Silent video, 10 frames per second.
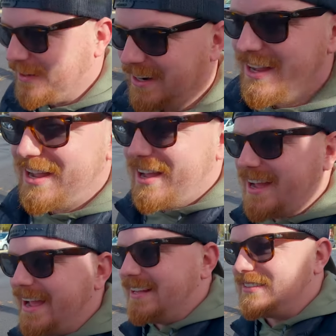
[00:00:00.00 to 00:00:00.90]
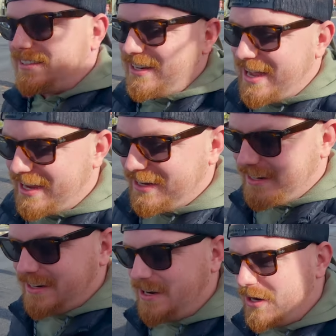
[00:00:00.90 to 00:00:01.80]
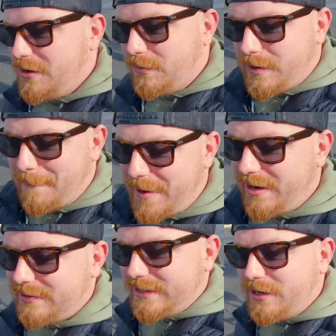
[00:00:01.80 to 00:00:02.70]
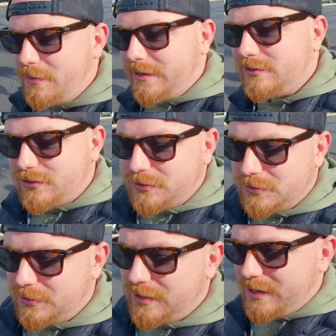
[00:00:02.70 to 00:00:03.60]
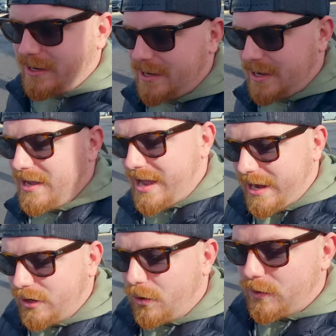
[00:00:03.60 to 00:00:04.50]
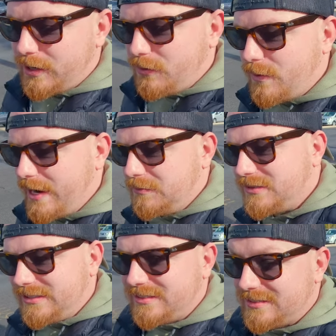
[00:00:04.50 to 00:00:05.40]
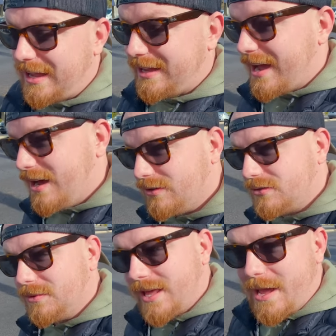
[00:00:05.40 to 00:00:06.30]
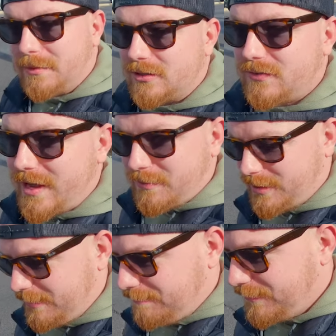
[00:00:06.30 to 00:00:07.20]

But, and today, we're apparently going to a Gordon Ramsay steakhouse with Emma's family.